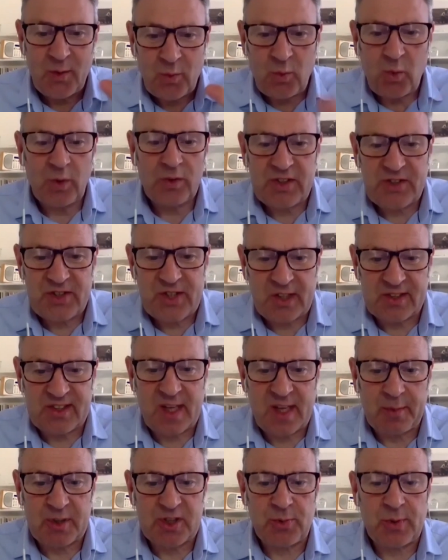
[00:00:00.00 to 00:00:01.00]
what sales
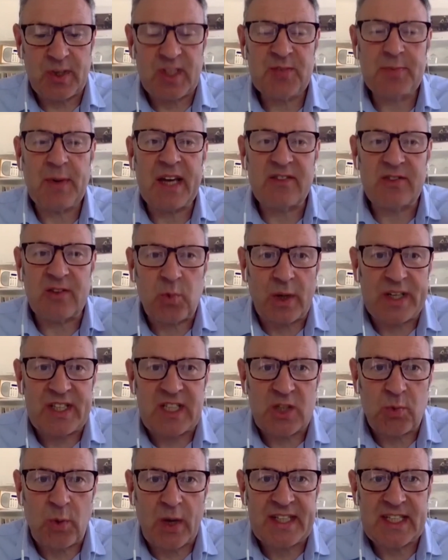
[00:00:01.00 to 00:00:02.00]
numbers do you expect for
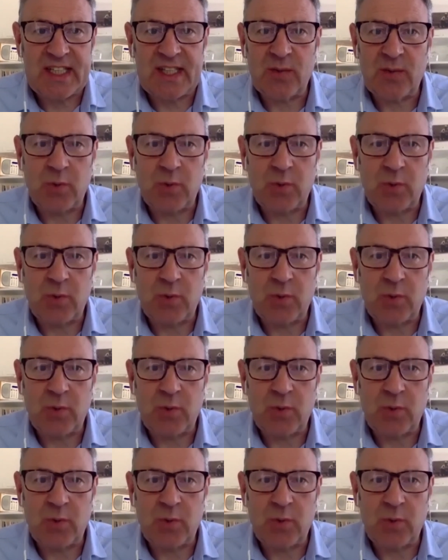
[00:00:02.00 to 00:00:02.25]
2020?